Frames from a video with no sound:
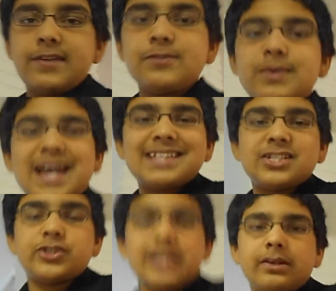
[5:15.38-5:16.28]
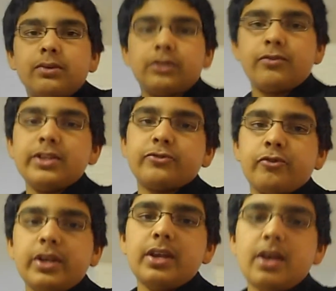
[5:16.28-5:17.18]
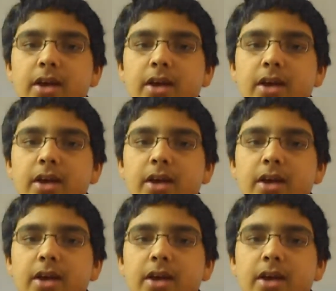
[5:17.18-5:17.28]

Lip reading: if you cast a shadow on the green screen,